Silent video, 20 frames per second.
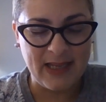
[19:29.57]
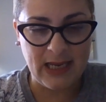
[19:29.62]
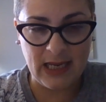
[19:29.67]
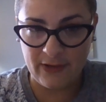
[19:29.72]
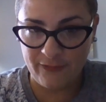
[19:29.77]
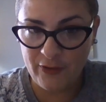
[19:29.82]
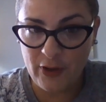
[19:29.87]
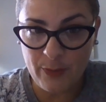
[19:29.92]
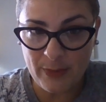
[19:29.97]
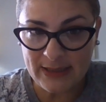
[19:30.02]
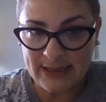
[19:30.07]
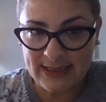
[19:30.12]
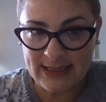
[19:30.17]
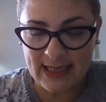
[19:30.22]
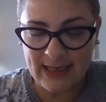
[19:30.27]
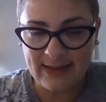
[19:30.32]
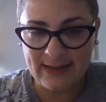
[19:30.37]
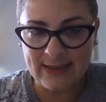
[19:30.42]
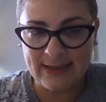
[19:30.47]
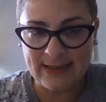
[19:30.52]
If you
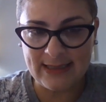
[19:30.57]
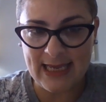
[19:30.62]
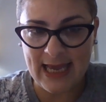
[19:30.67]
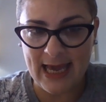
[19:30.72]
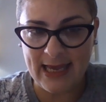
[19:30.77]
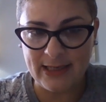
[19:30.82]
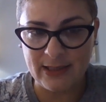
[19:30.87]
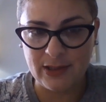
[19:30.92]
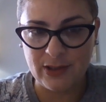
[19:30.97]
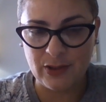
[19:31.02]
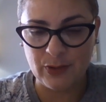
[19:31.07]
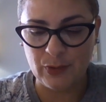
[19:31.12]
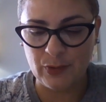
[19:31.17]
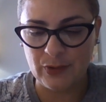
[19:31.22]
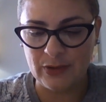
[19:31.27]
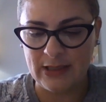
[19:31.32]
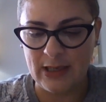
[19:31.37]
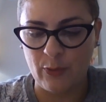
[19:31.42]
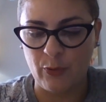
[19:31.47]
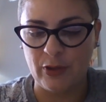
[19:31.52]
maintain this
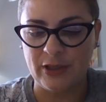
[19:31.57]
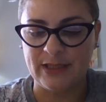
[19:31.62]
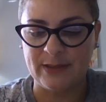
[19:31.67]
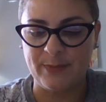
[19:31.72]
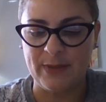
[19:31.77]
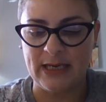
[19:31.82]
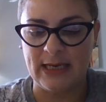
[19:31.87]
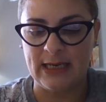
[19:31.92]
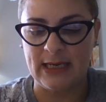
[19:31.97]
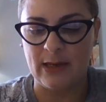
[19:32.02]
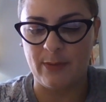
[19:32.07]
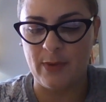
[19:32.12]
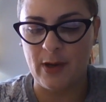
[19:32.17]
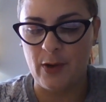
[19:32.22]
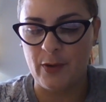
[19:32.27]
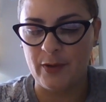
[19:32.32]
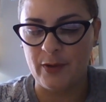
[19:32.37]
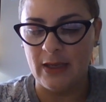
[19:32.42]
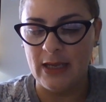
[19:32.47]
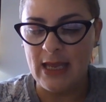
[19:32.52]
attitude that we're speaking
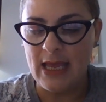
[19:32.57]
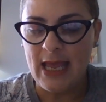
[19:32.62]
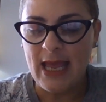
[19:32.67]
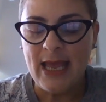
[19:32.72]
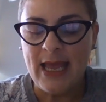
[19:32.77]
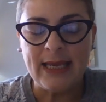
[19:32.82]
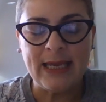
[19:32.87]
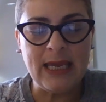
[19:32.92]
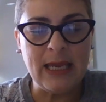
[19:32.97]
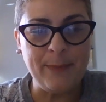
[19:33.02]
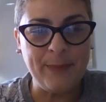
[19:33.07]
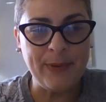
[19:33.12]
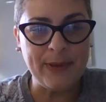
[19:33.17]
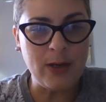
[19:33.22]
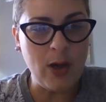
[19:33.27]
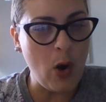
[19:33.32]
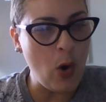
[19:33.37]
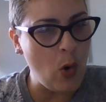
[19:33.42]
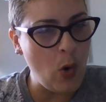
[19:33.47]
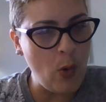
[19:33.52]
about, keep
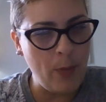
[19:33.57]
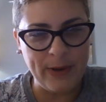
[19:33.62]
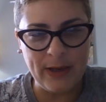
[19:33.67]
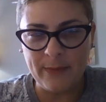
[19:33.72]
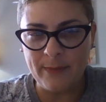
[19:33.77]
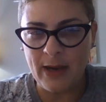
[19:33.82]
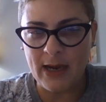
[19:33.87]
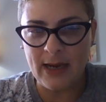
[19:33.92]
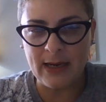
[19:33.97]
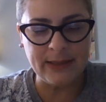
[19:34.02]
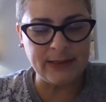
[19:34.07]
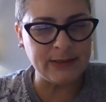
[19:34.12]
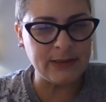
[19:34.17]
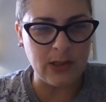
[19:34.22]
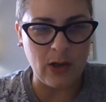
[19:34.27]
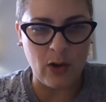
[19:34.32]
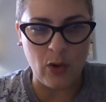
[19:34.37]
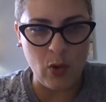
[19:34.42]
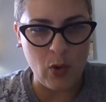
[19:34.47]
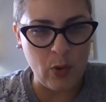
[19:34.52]
an open mind
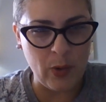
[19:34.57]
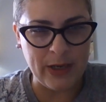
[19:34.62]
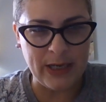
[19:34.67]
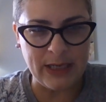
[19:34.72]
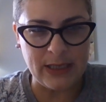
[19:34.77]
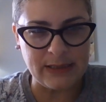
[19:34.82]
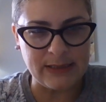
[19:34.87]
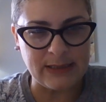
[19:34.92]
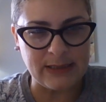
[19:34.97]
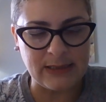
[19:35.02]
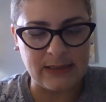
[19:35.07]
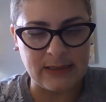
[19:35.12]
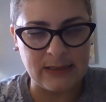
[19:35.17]
always.